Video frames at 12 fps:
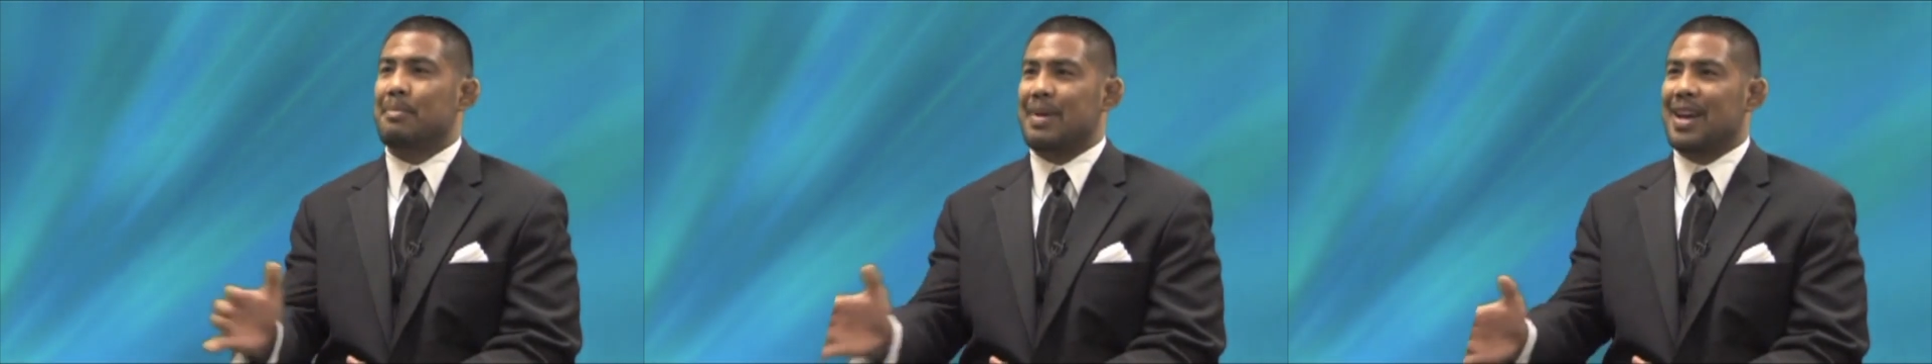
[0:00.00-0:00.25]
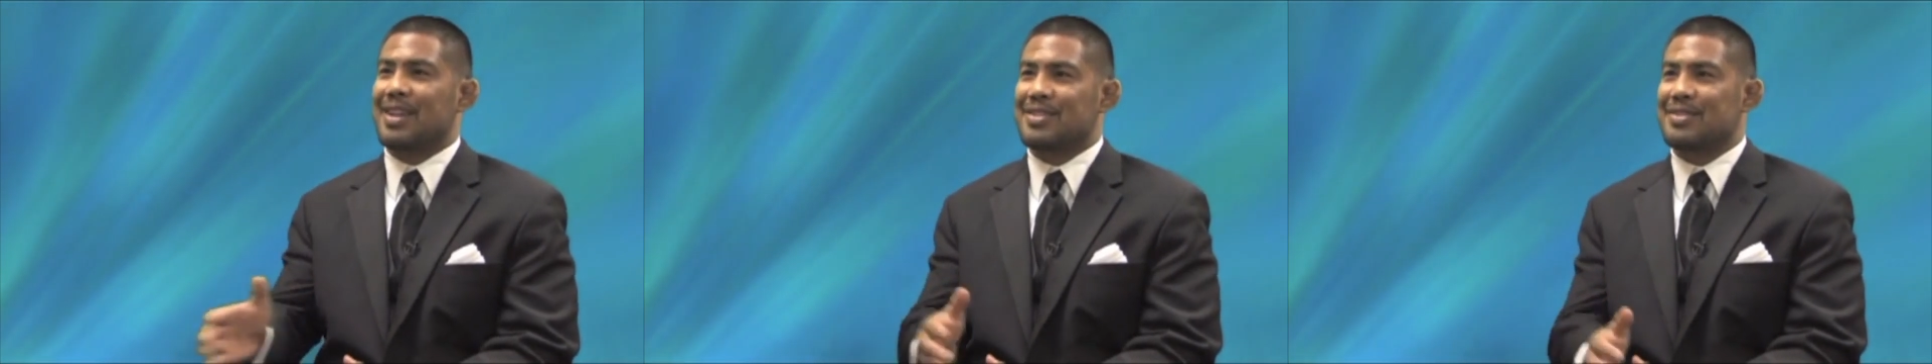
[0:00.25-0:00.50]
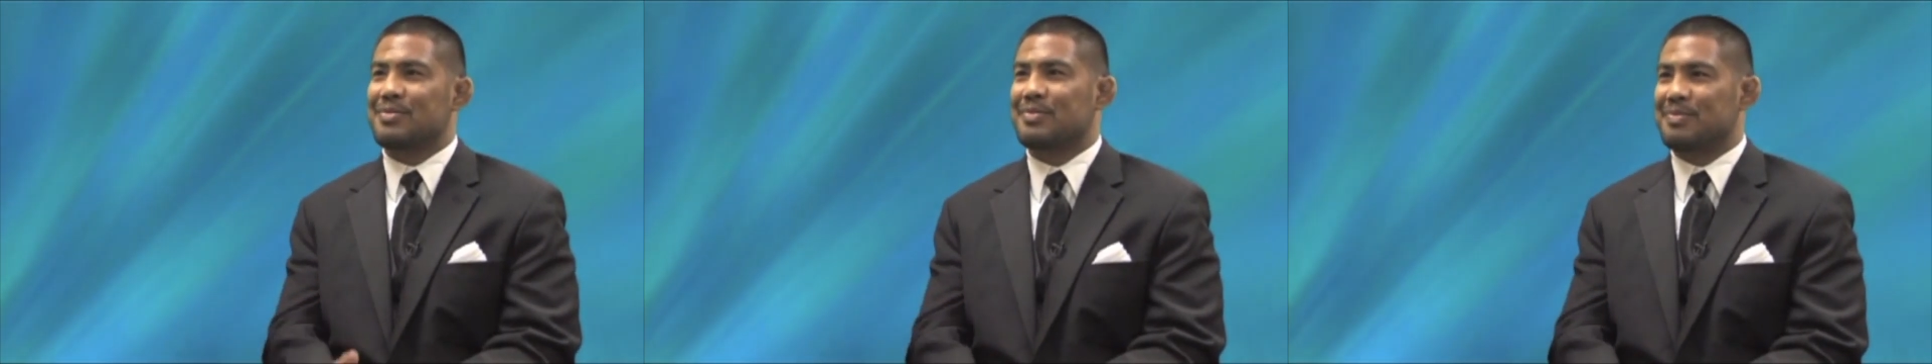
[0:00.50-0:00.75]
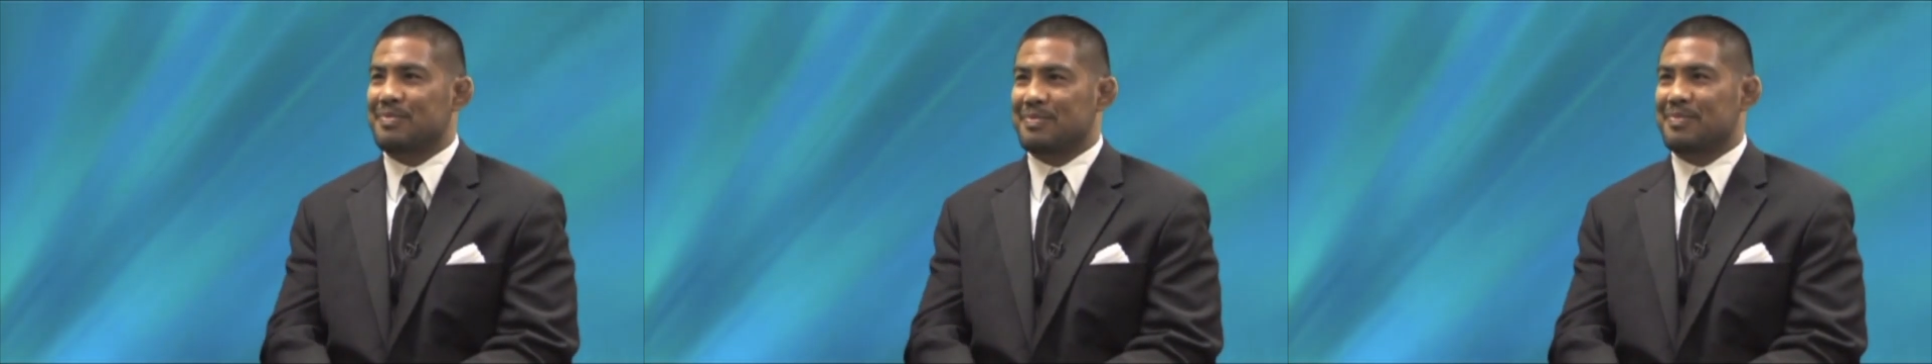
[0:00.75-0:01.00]
match
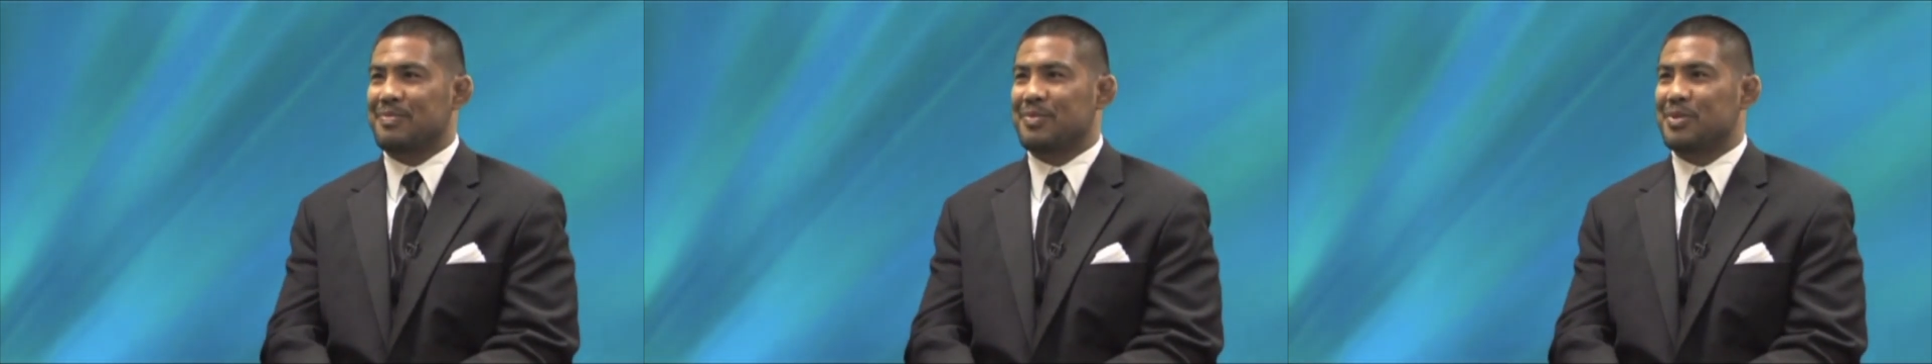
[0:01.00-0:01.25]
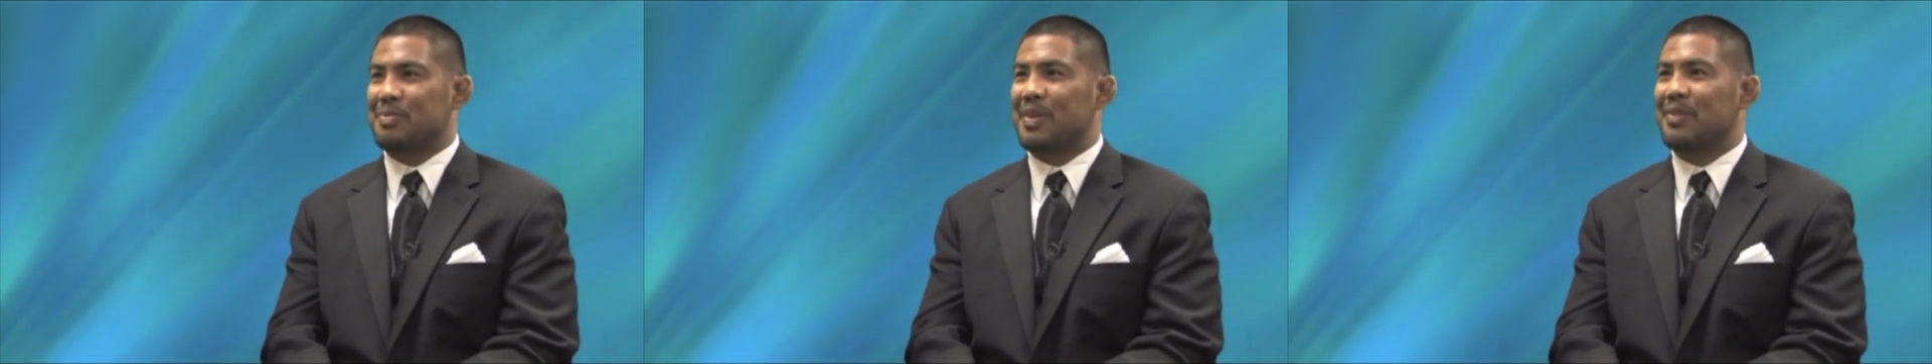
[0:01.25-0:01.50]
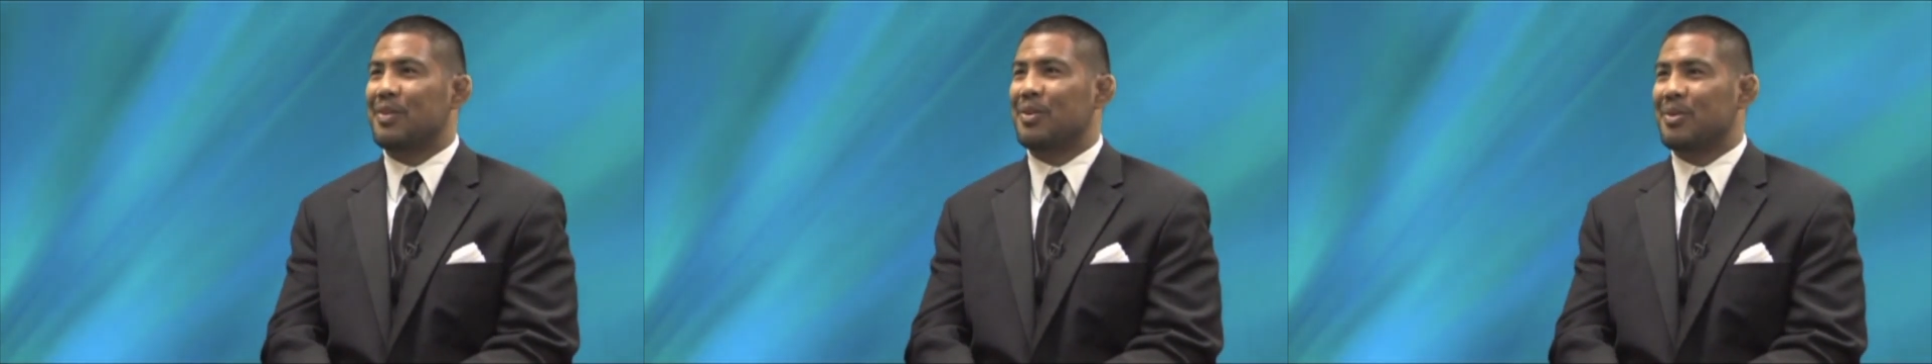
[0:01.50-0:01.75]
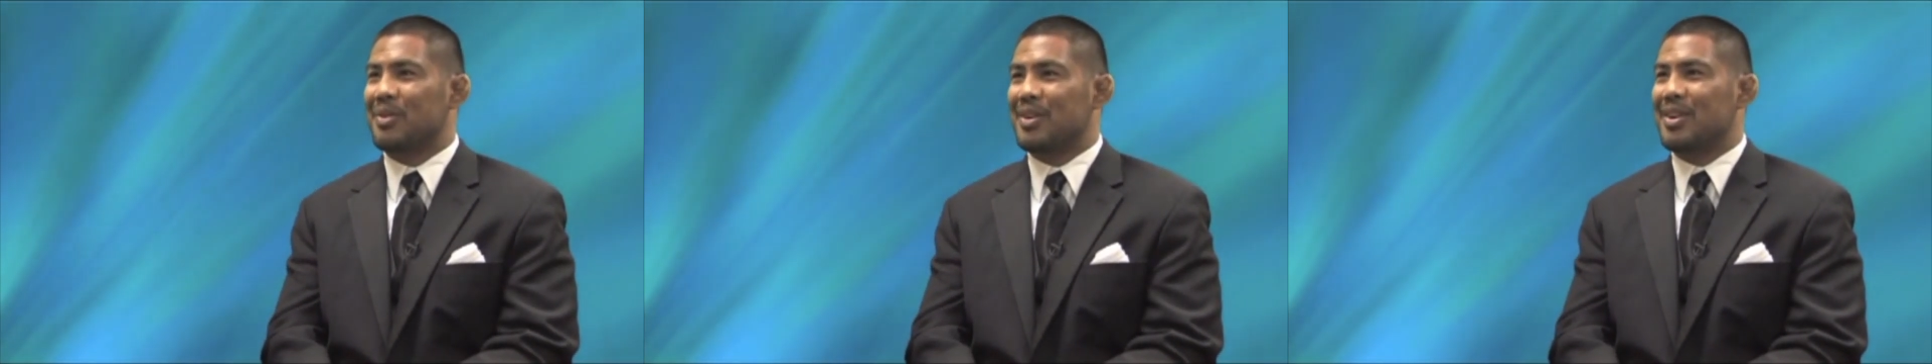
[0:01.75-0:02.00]
was
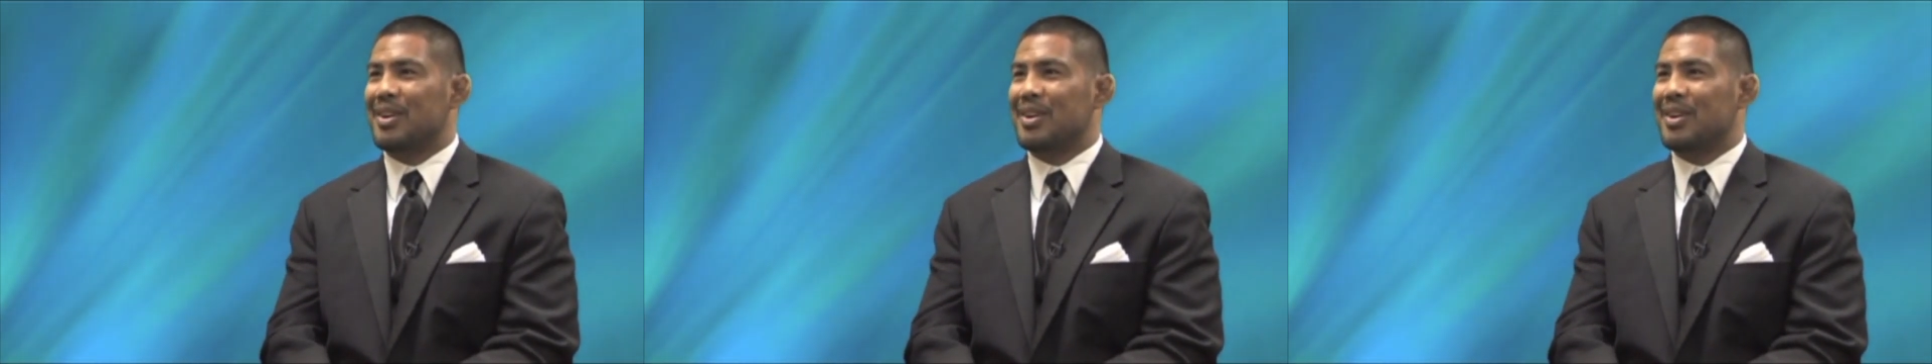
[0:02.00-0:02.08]
pivotal,